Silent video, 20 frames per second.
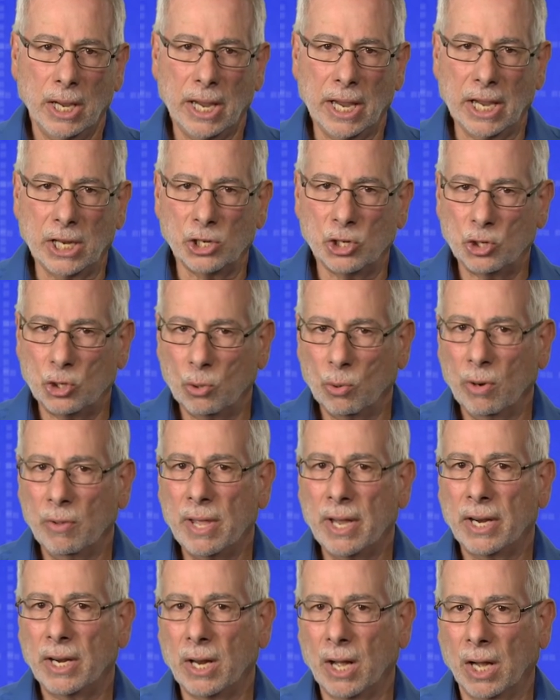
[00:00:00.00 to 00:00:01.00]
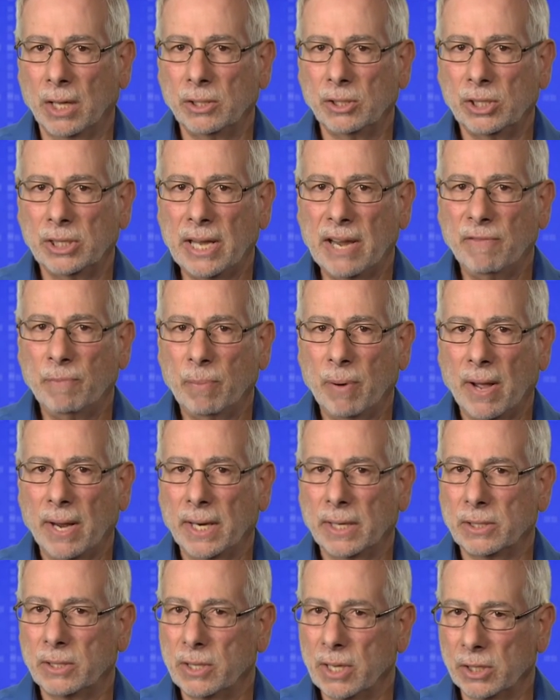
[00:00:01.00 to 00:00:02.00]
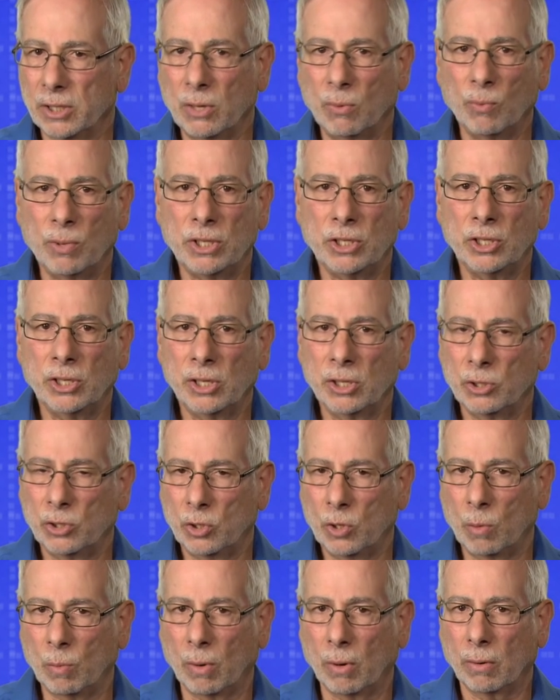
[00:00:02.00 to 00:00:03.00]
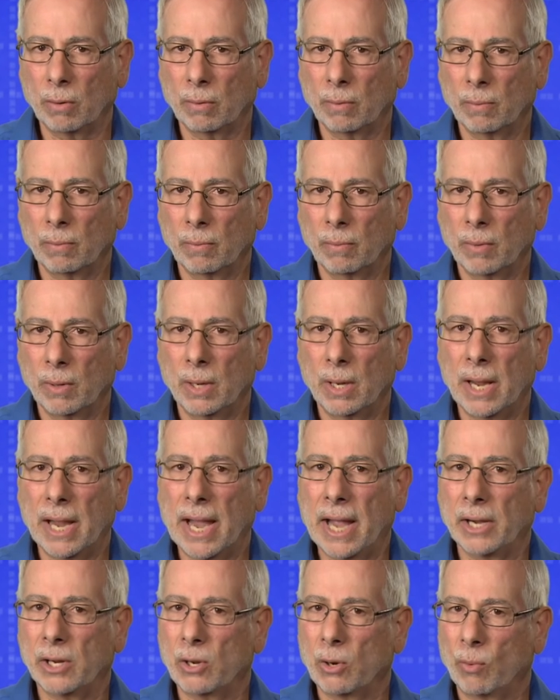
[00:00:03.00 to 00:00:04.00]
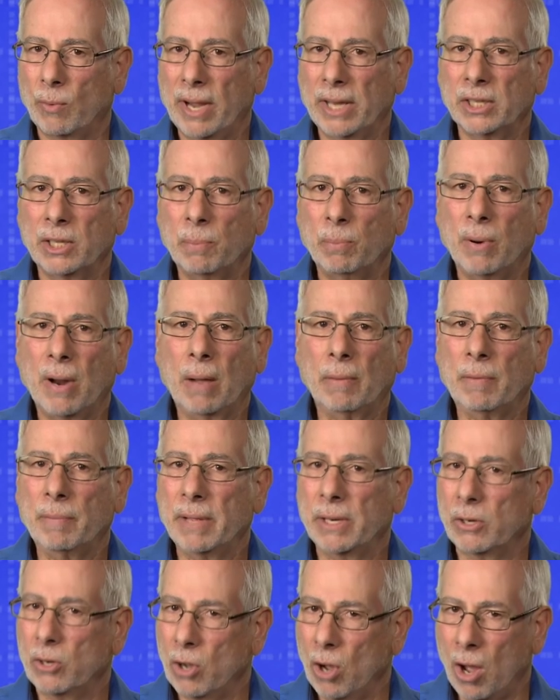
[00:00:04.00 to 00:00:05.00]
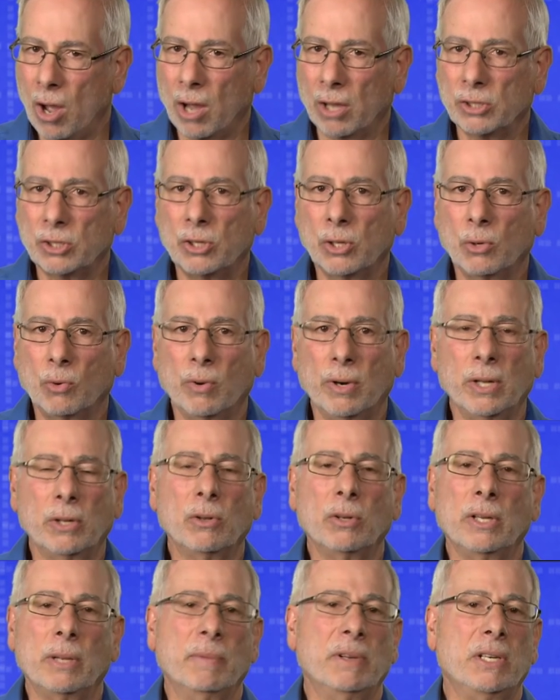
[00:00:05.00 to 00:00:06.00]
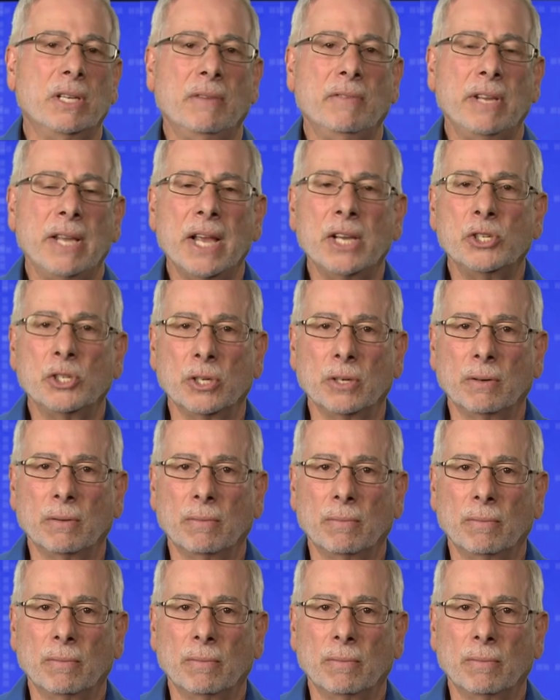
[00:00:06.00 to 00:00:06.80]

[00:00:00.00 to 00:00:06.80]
Ensure that an unsafe product doesn't reach the consumer and correct the problem that caused the critical limit deviation.